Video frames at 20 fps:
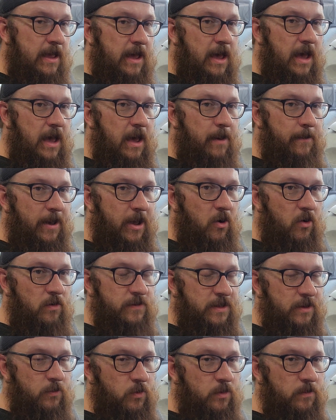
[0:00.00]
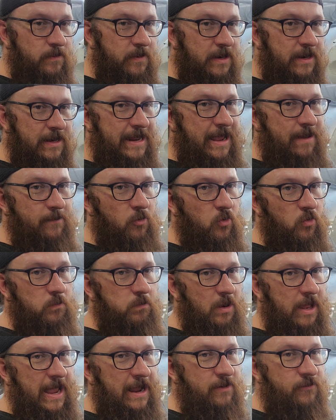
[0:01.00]
However, they would have been enameled
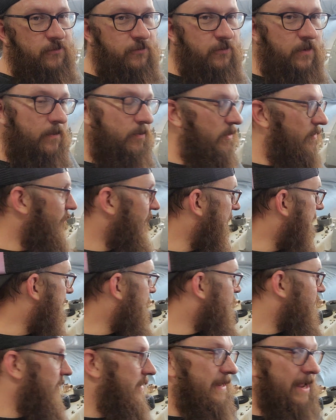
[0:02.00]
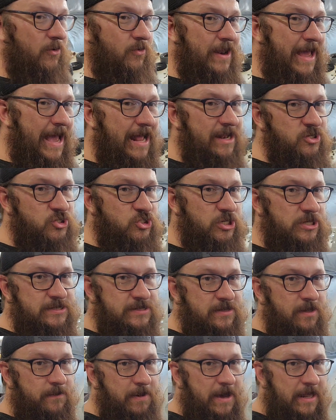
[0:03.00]
black from the factory. Now, not
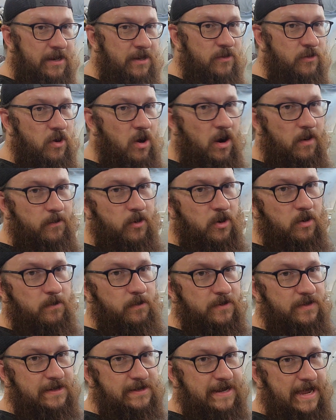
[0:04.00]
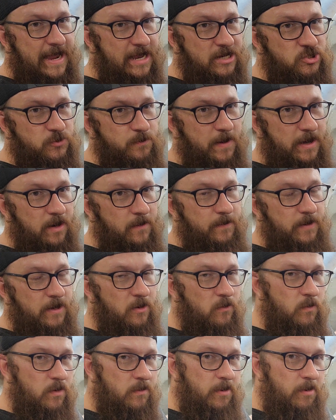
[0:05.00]
just the body of the carburetor, but the dash pot up
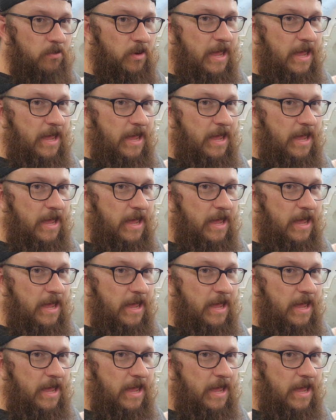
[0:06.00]
here would have been